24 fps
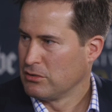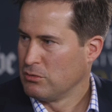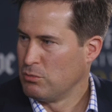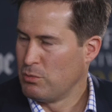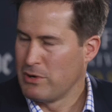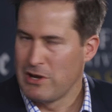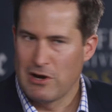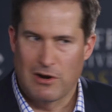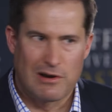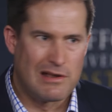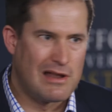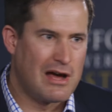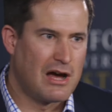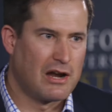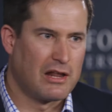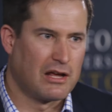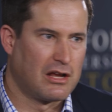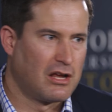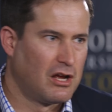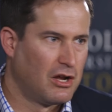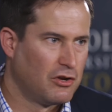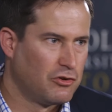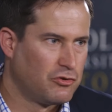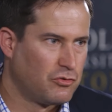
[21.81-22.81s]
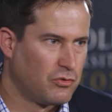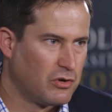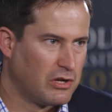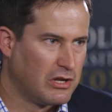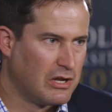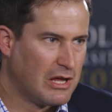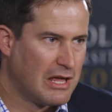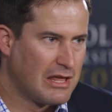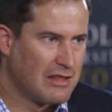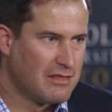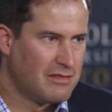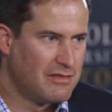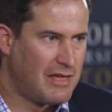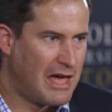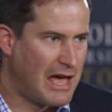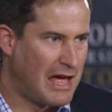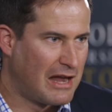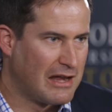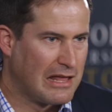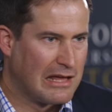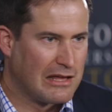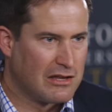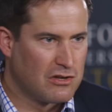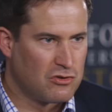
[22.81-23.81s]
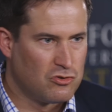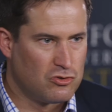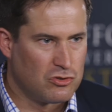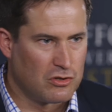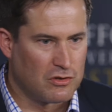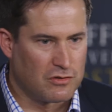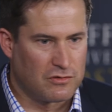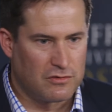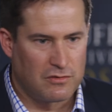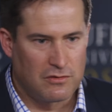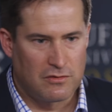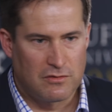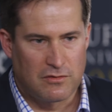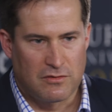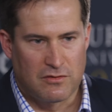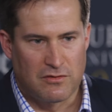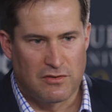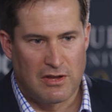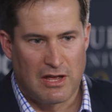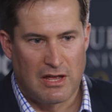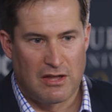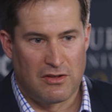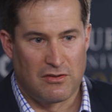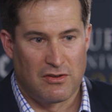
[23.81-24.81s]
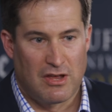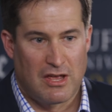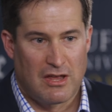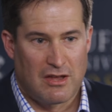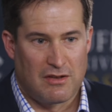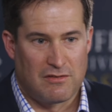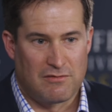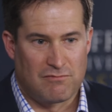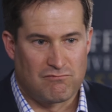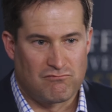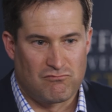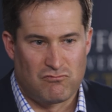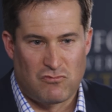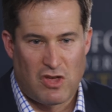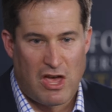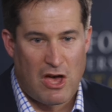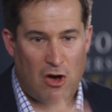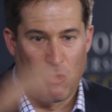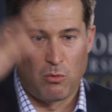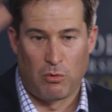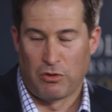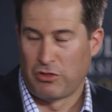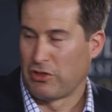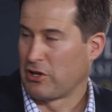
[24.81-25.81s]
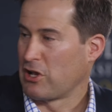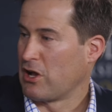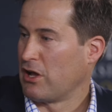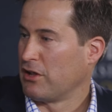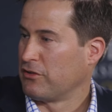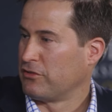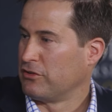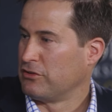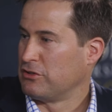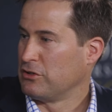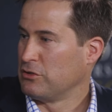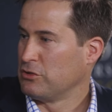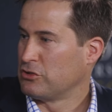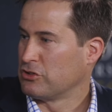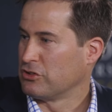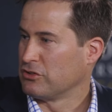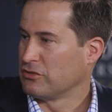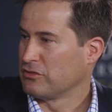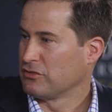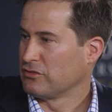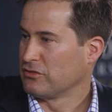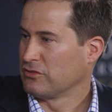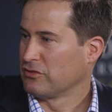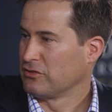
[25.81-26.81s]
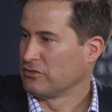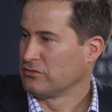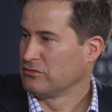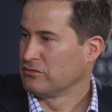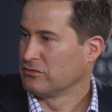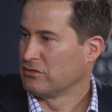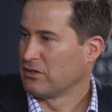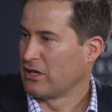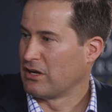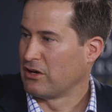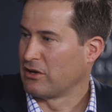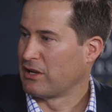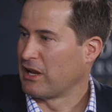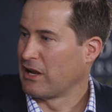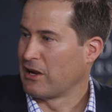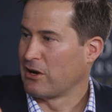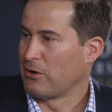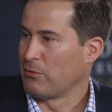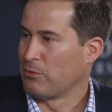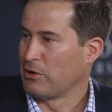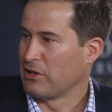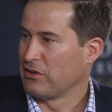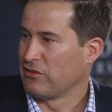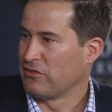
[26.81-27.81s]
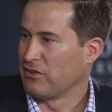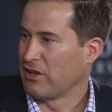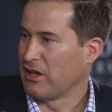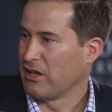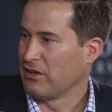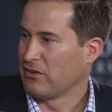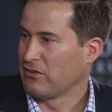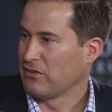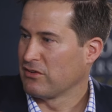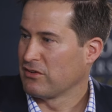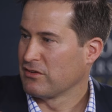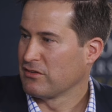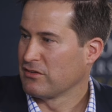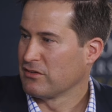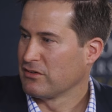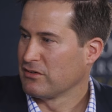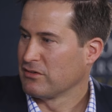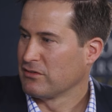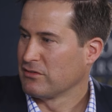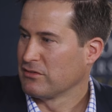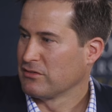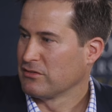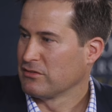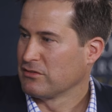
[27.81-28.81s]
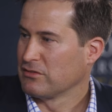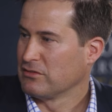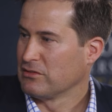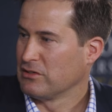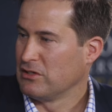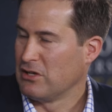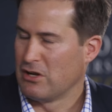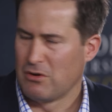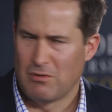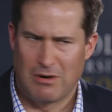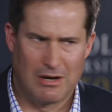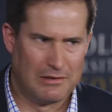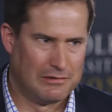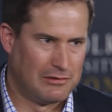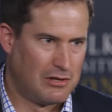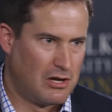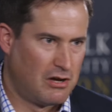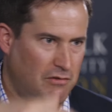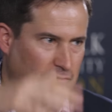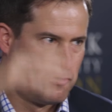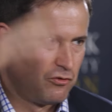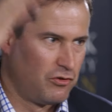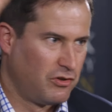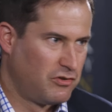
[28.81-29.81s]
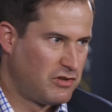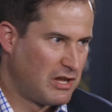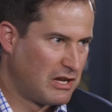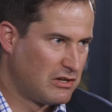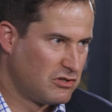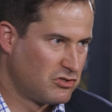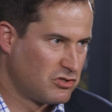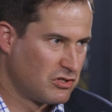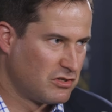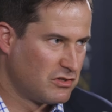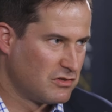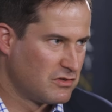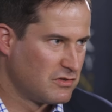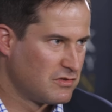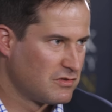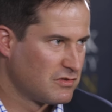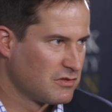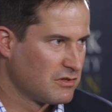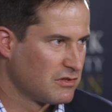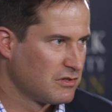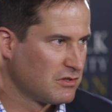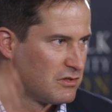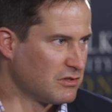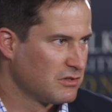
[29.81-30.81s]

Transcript: We are not a country that just says, the hell with the Constitution. I don't care what it says you know, unlawful detentions,